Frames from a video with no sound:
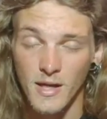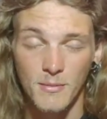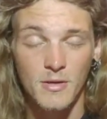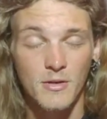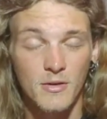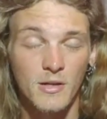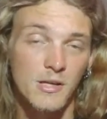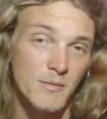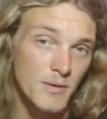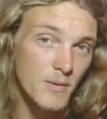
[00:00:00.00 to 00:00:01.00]
Caiman are going
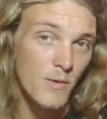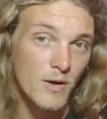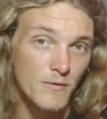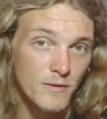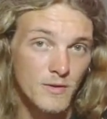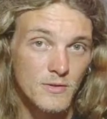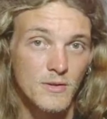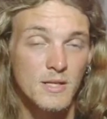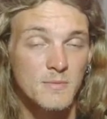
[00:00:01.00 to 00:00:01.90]
to need a big water feature.